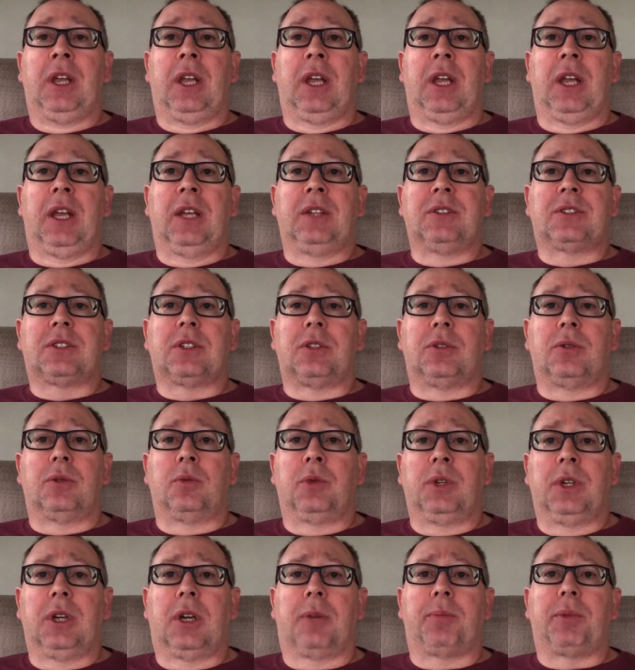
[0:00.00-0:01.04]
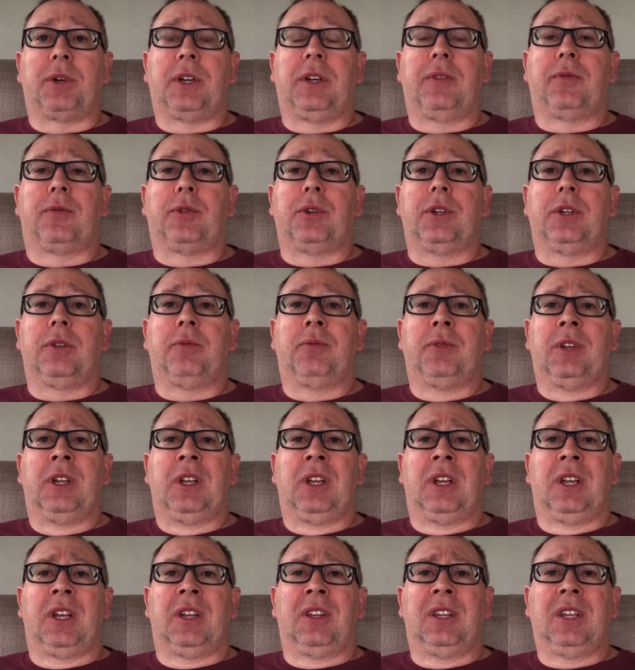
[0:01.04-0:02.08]
And so we are praying for you.
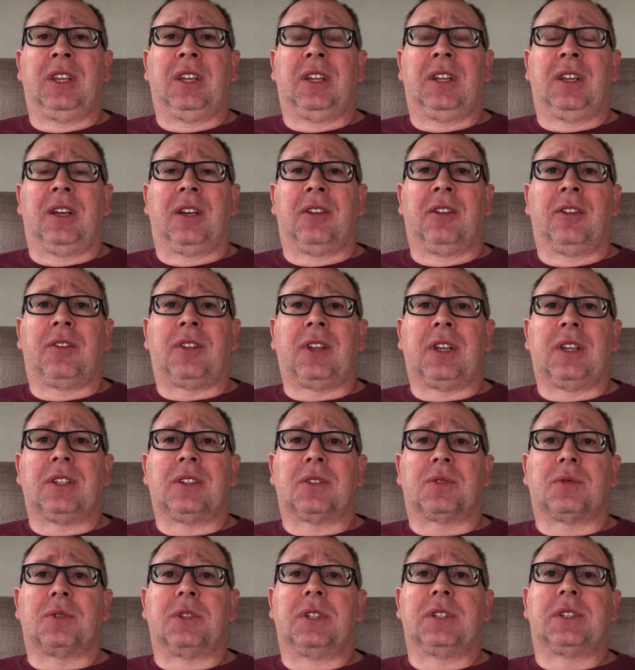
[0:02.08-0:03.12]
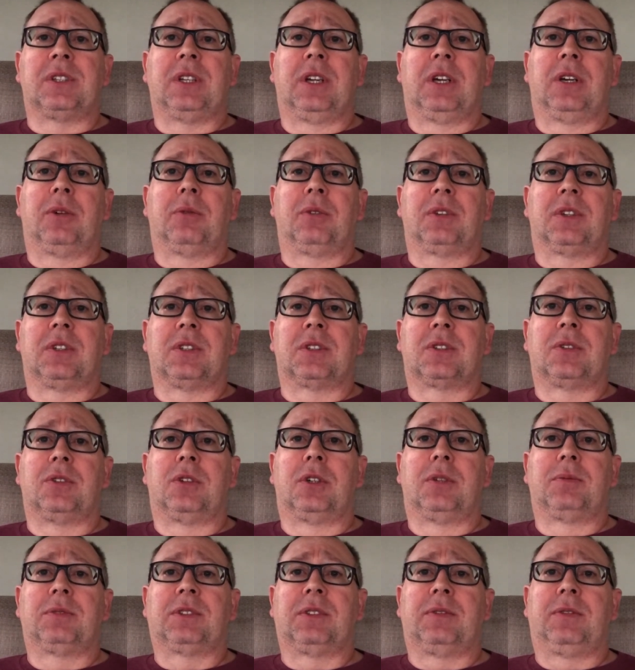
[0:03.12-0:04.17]
And the other thing I just want to share with the
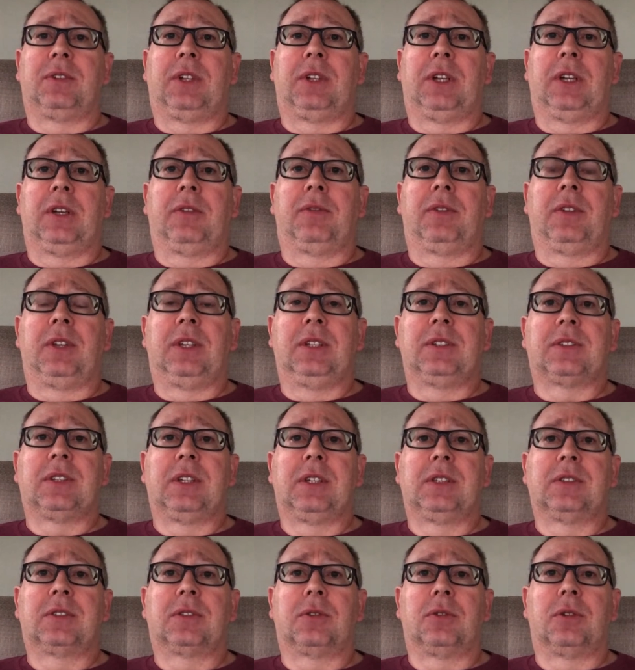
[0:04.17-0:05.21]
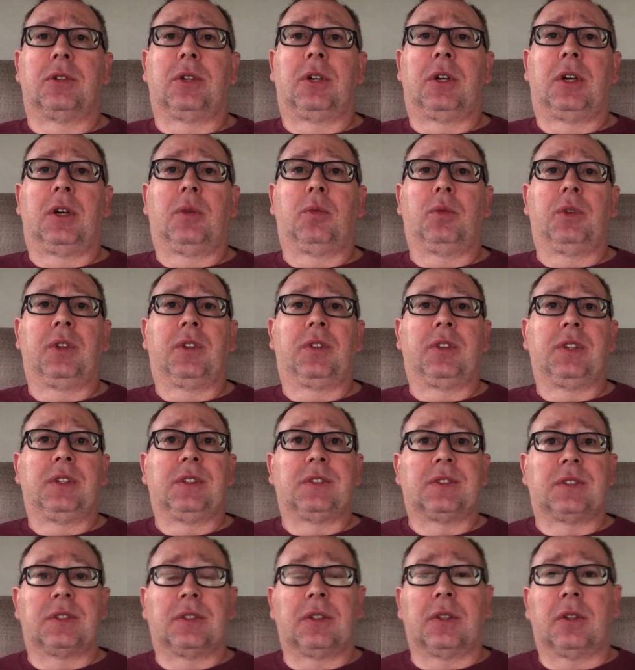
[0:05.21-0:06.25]
storms of life and these things going on with
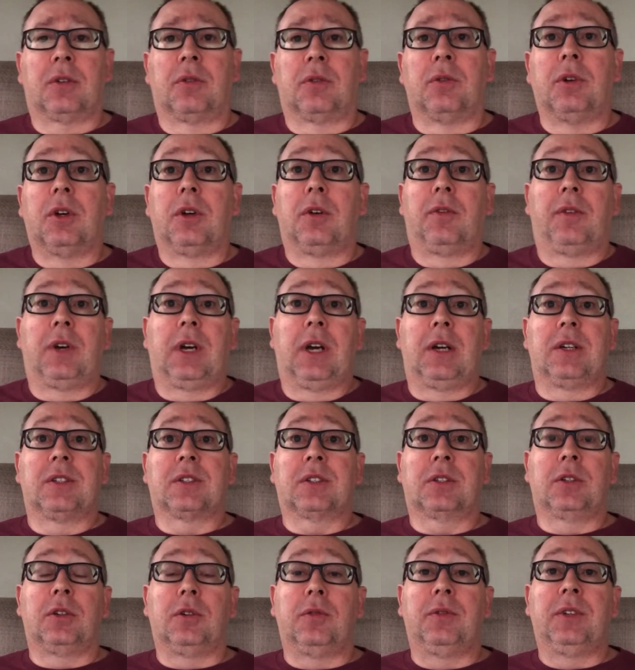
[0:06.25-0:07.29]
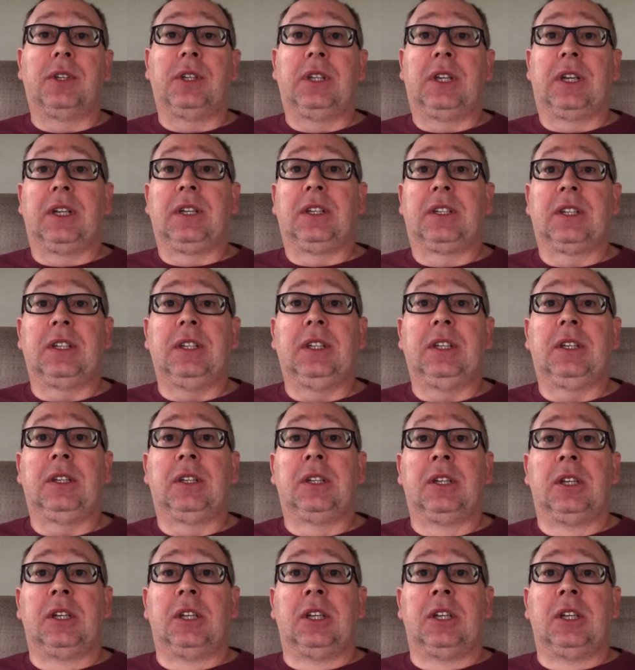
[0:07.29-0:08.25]
this coronavirus, COVID 19,